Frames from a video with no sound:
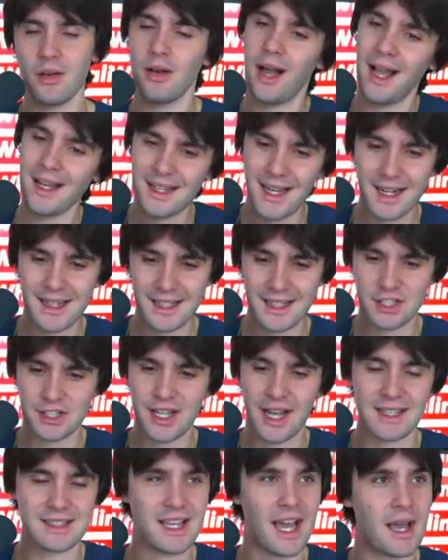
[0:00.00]
I got to get you
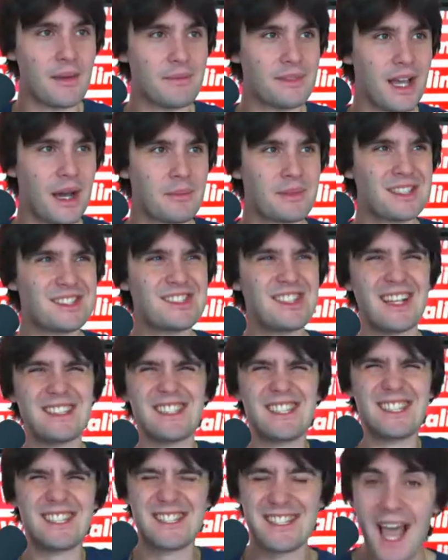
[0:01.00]
guys hyped up, get you guys
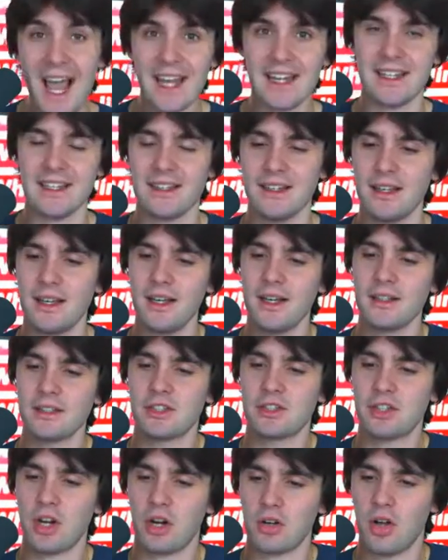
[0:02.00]
excited to
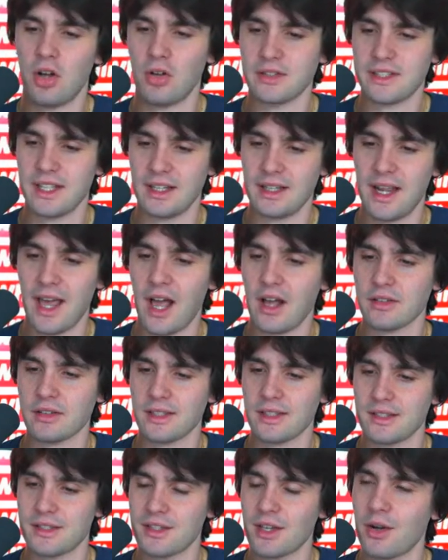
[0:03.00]
start wholesaling
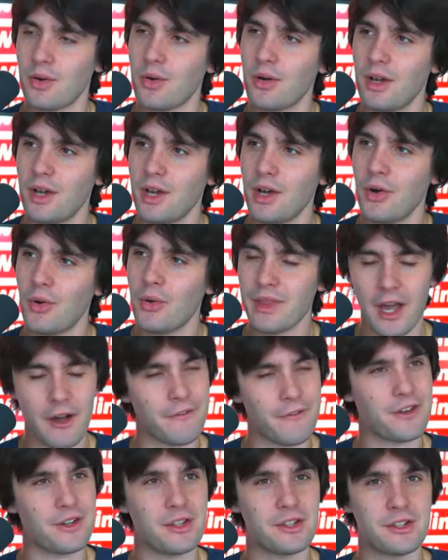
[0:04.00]
houses. So
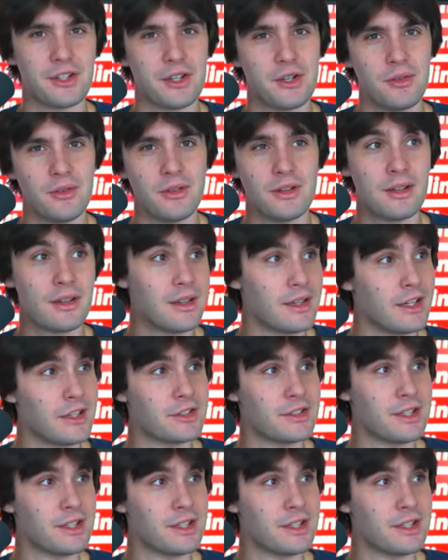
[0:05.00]
without further ado, here's